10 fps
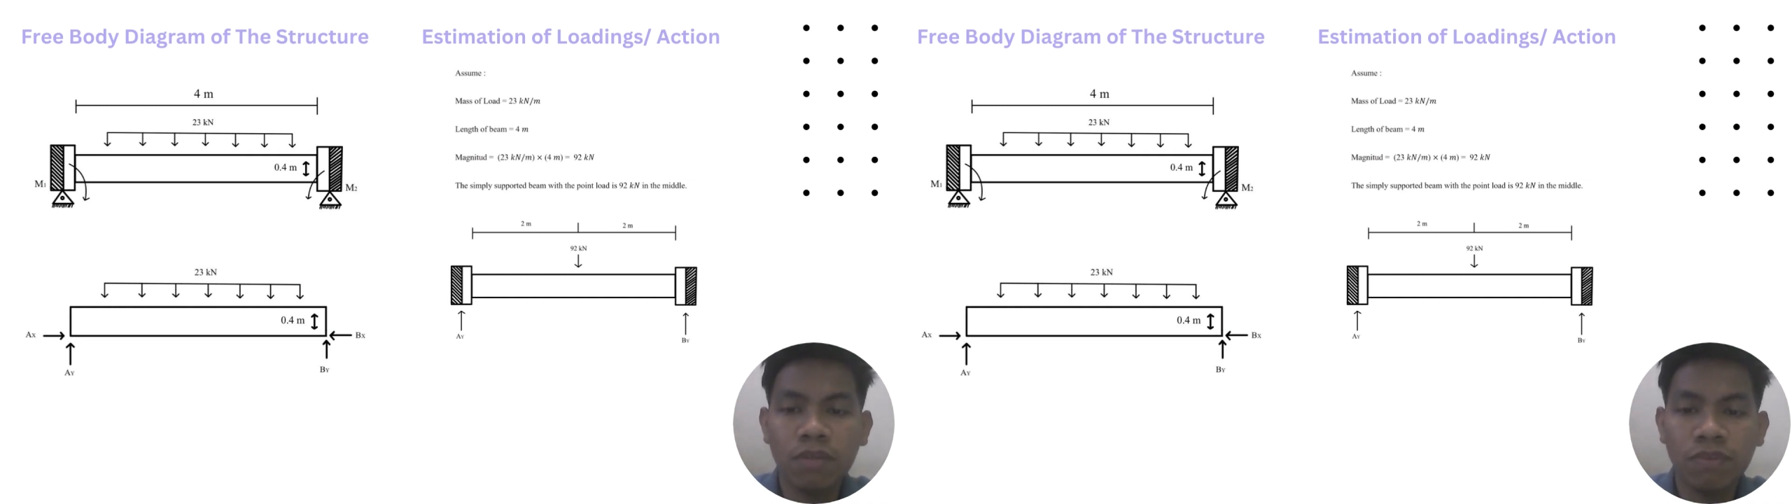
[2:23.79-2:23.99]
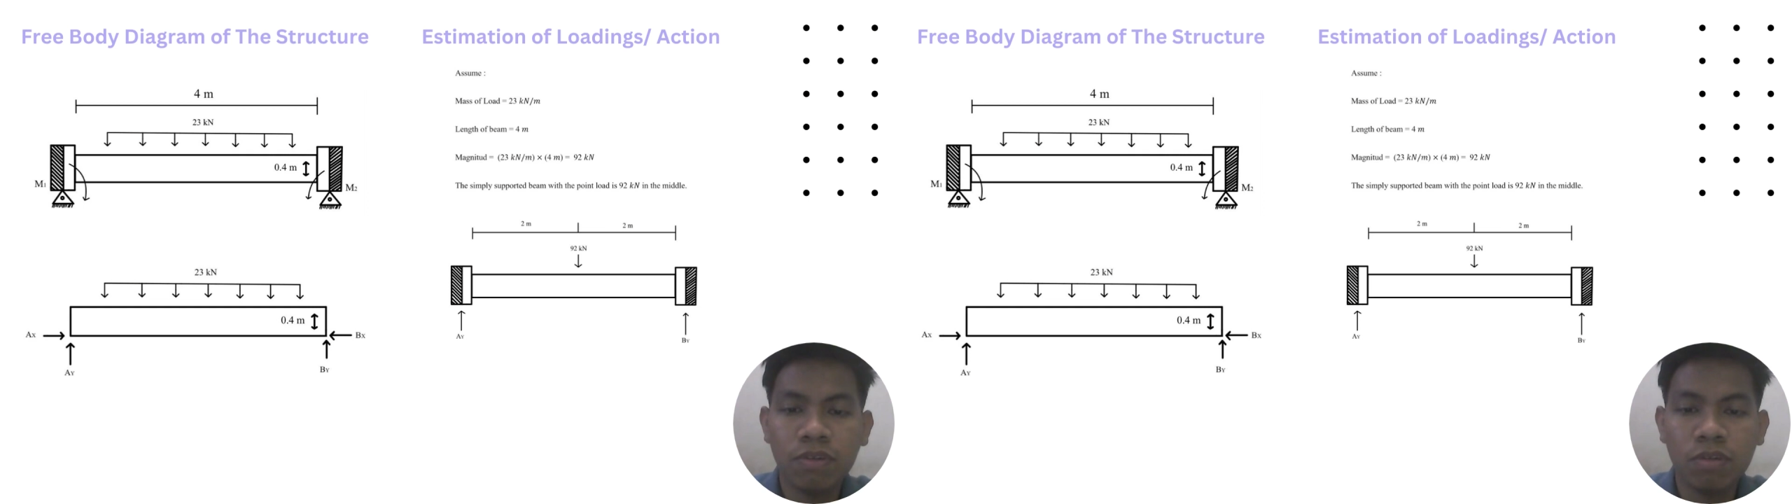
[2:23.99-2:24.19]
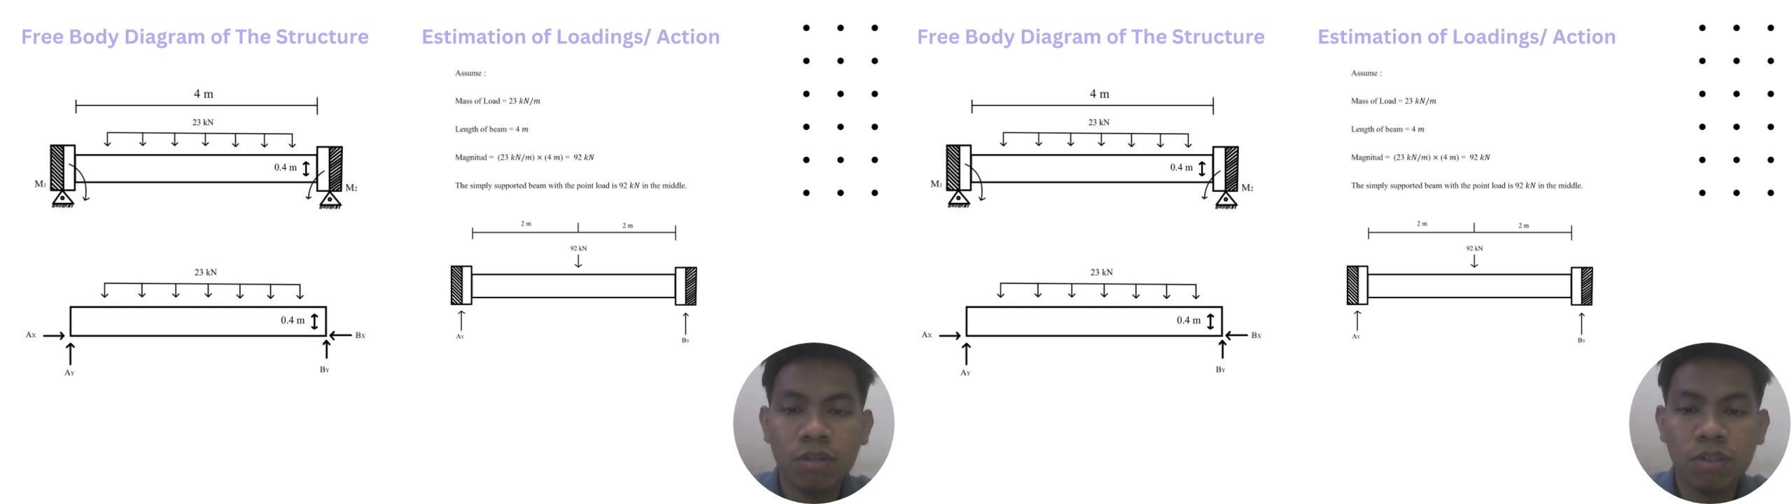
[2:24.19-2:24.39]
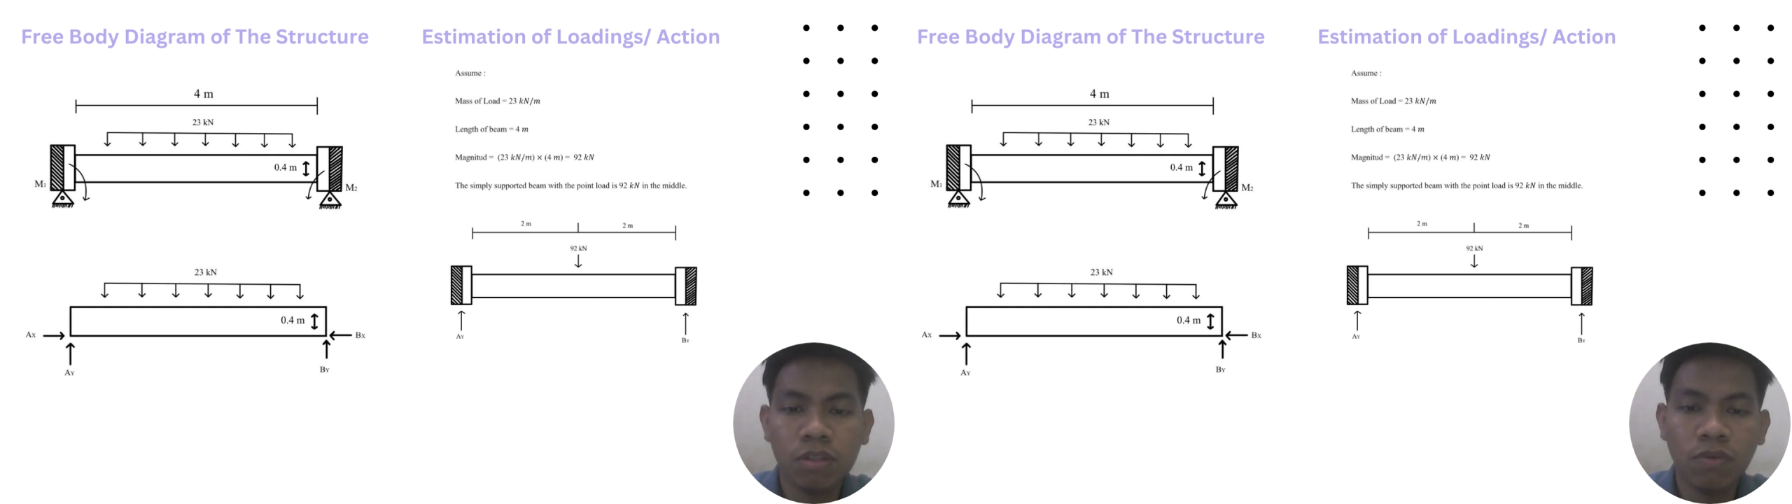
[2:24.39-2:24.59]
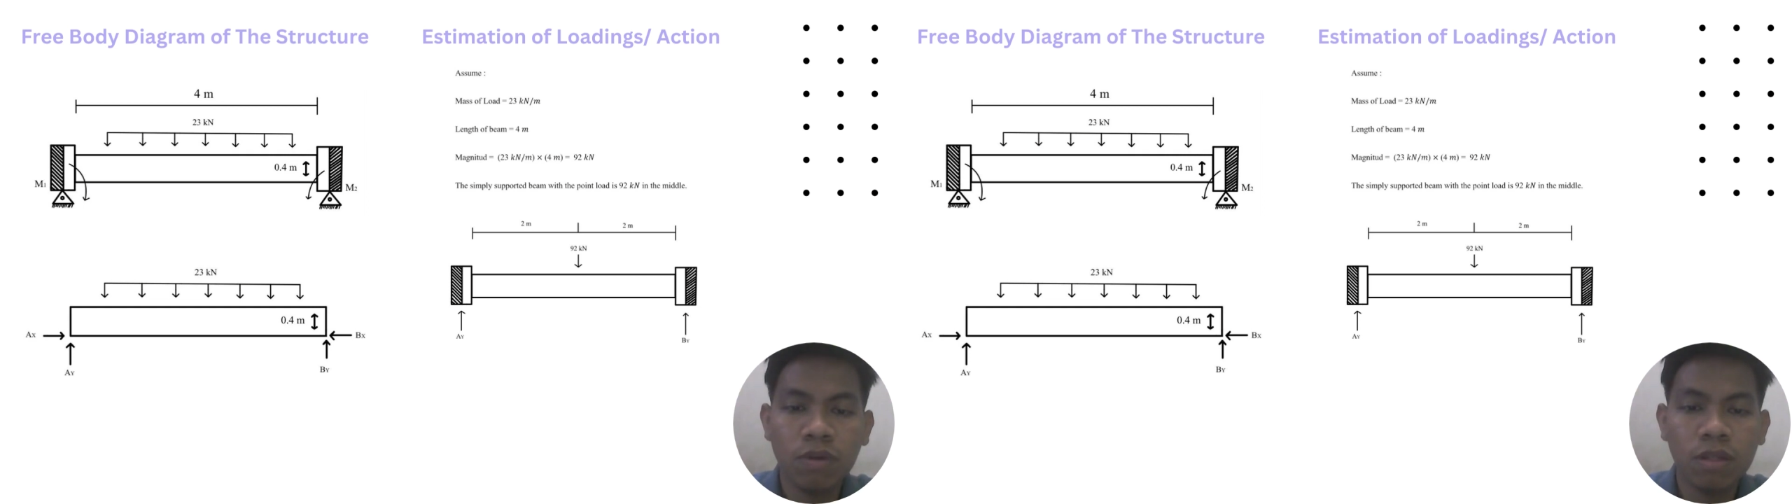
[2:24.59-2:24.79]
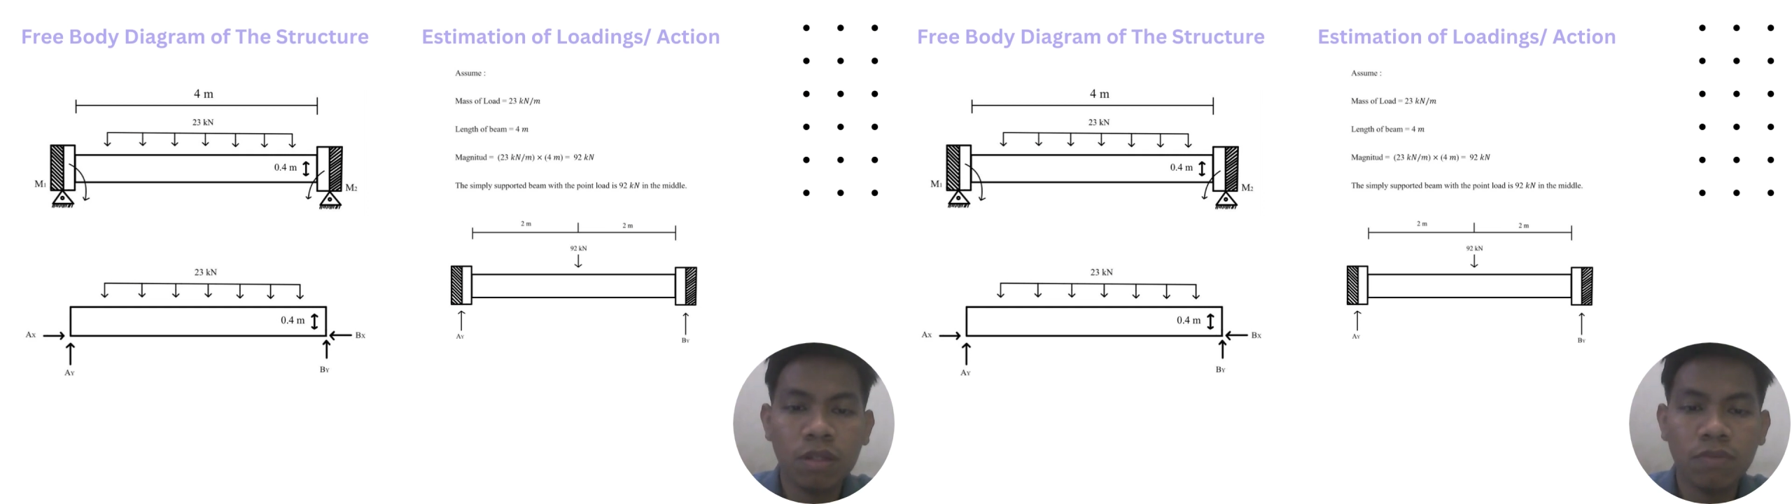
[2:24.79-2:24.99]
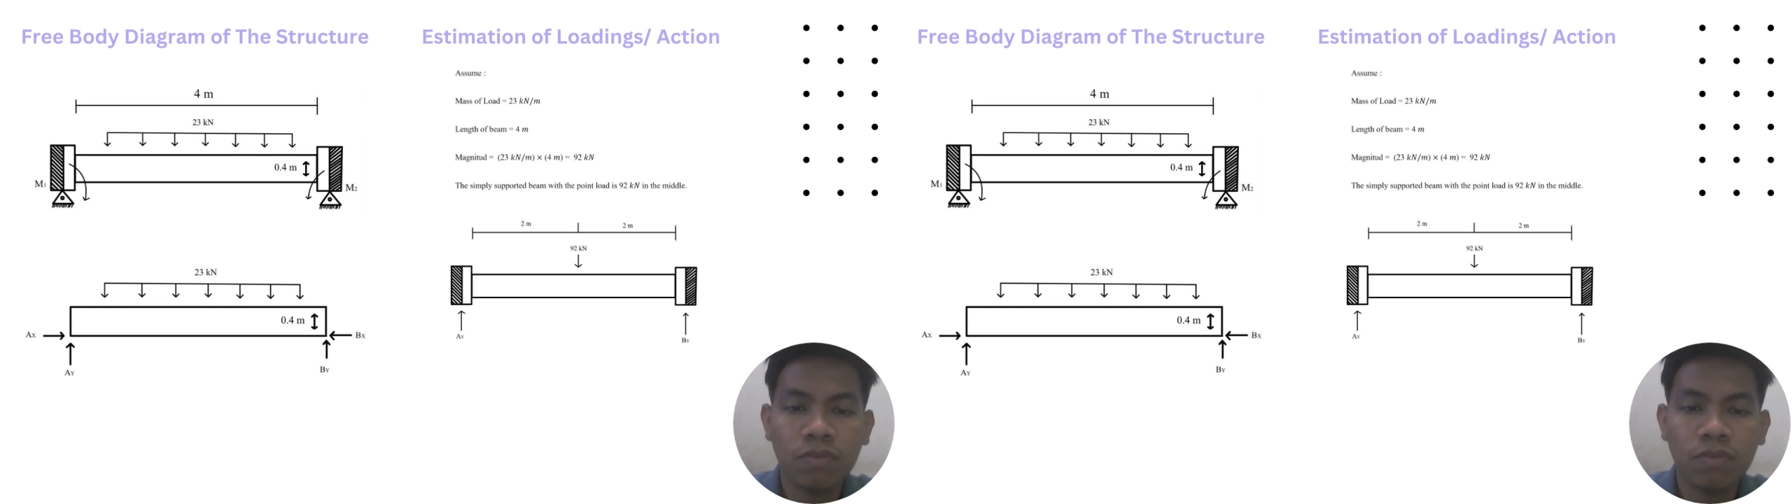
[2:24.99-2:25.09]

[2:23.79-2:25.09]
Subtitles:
the figure showing